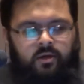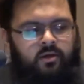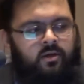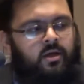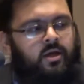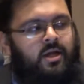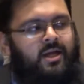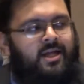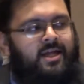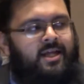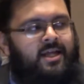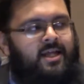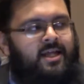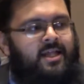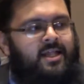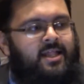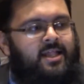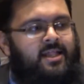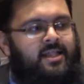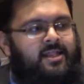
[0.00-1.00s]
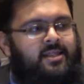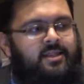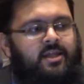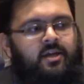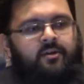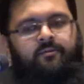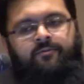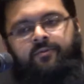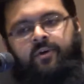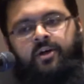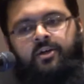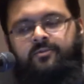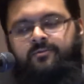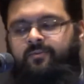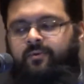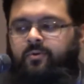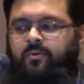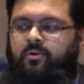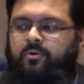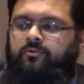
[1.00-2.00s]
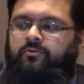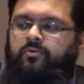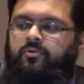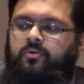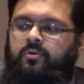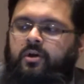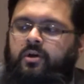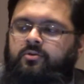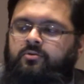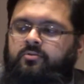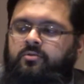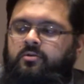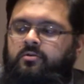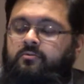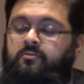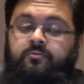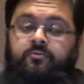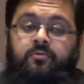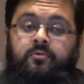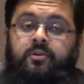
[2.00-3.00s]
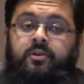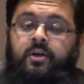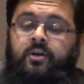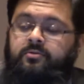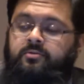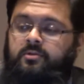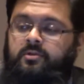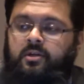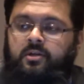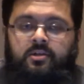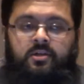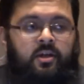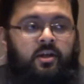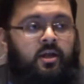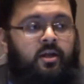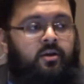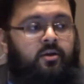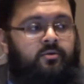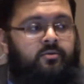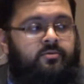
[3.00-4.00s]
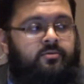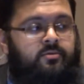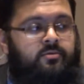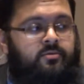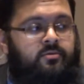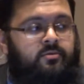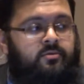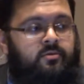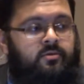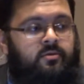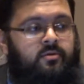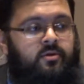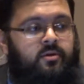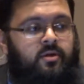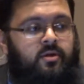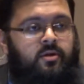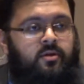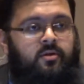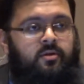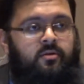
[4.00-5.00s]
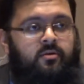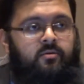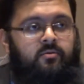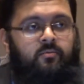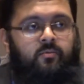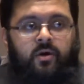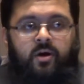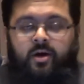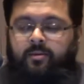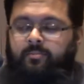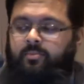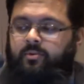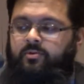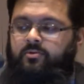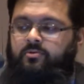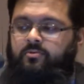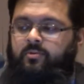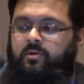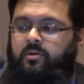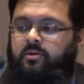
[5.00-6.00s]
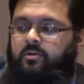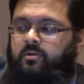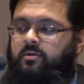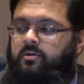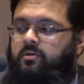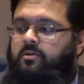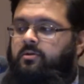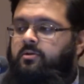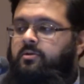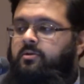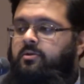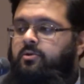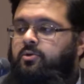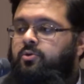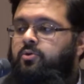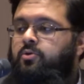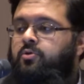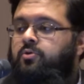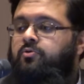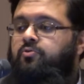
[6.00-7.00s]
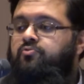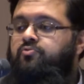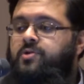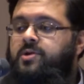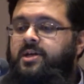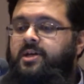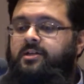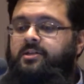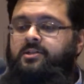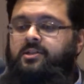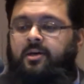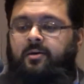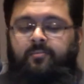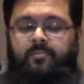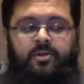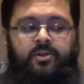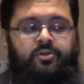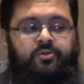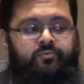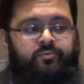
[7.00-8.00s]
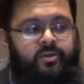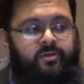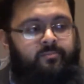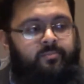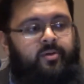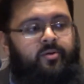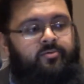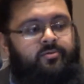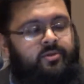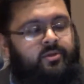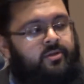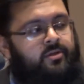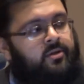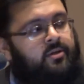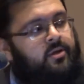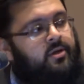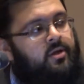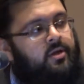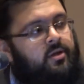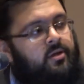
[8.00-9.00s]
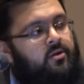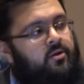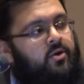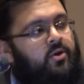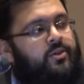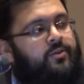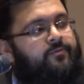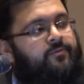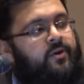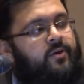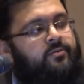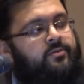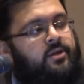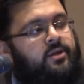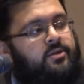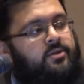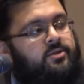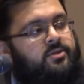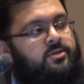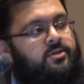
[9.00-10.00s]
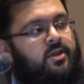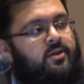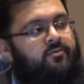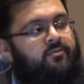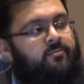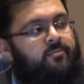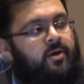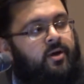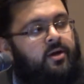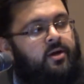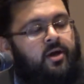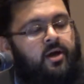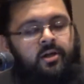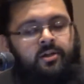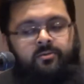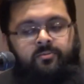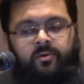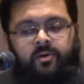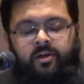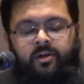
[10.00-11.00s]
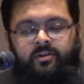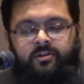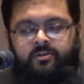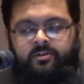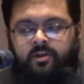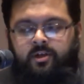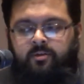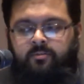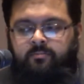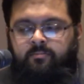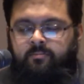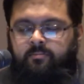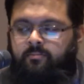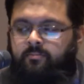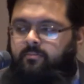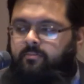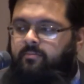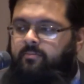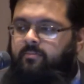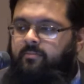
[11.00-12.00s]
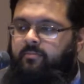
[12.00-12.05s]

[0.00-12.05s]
Okay? Then fast forward a few hundred or a few thousand years, Allah knows what happened to it. Who re-established, rebuilt it on the foundations left by Adam alayhi salam?